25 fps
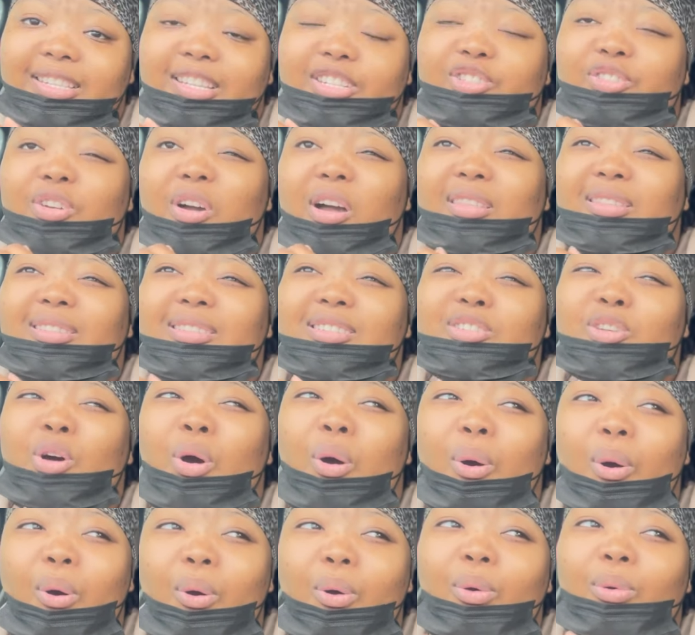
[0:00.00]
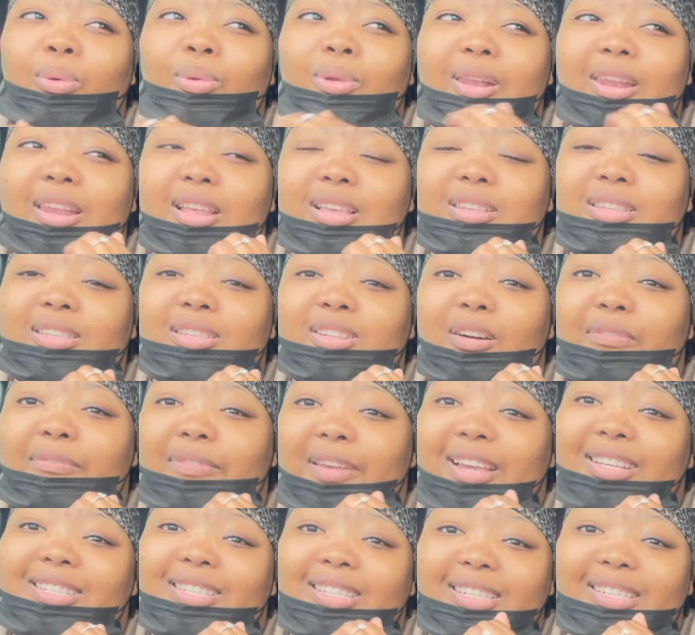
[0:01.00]
It's got this whole list of
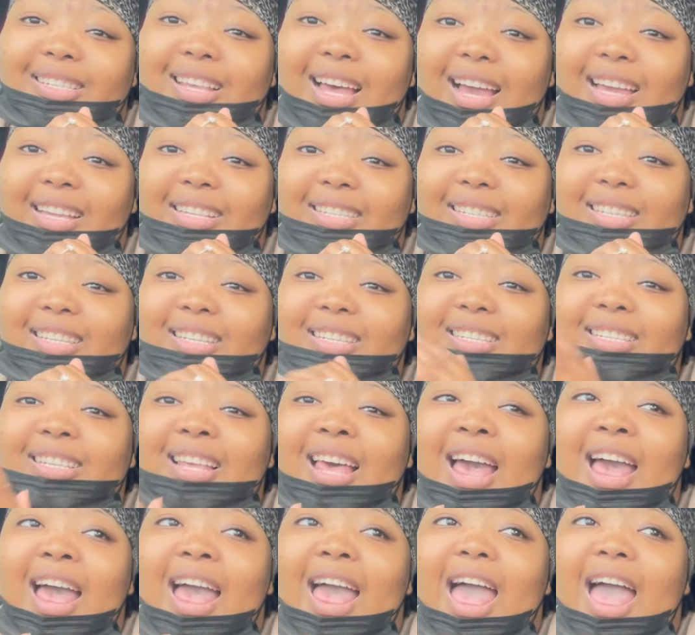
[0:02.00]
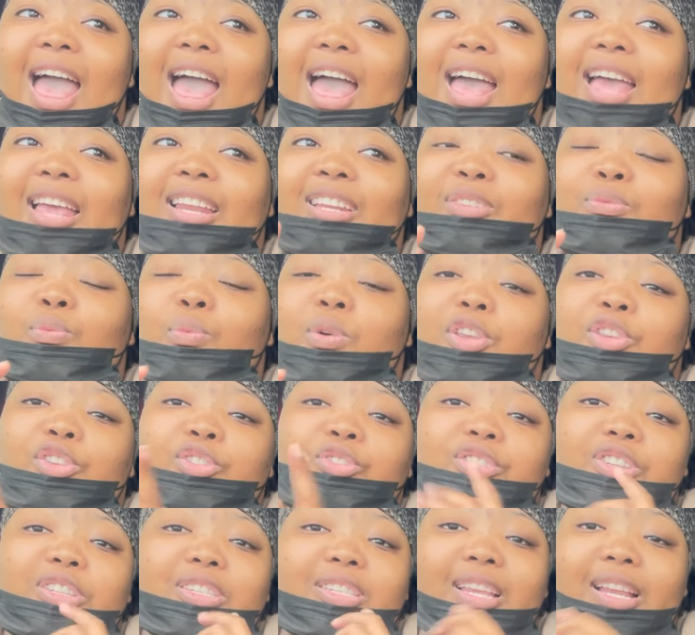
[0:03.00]
exercises, and when
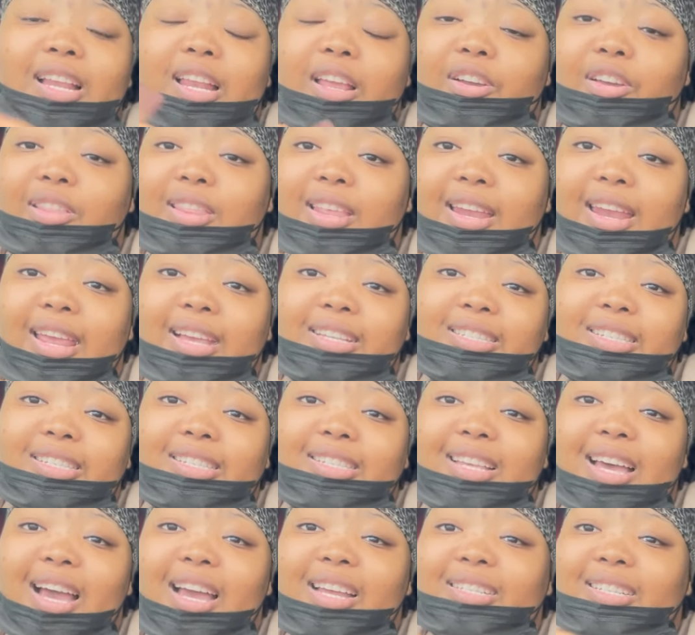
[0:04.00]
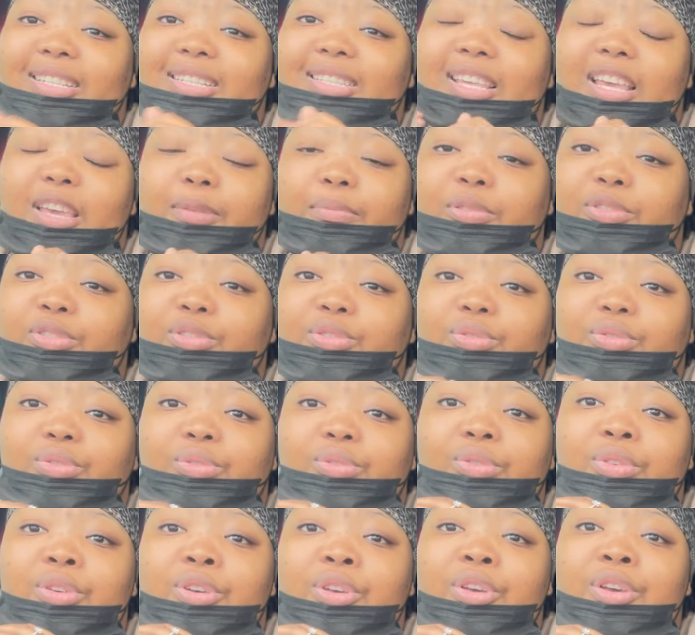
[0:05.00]
you just click on that exercise, it's able
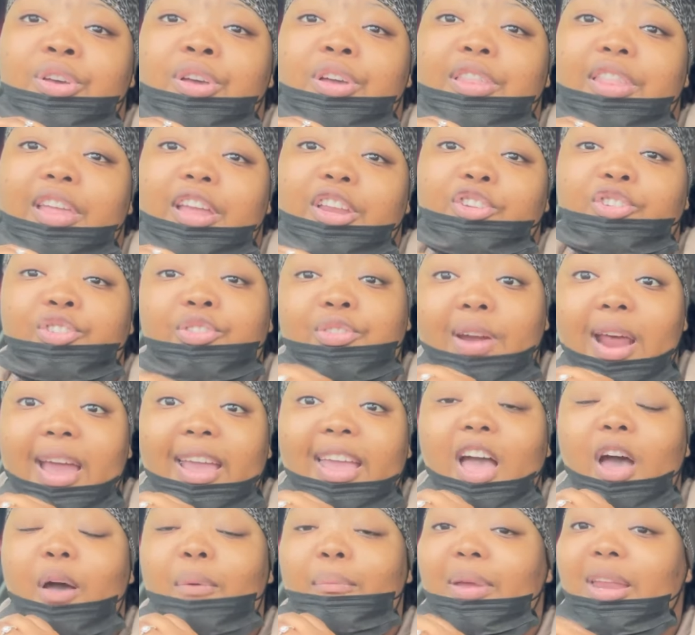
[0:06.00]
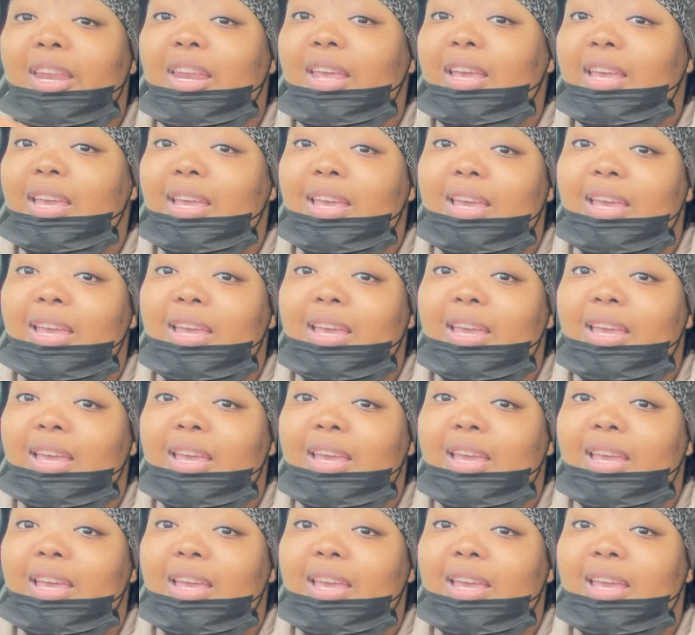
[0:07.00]
to then track how many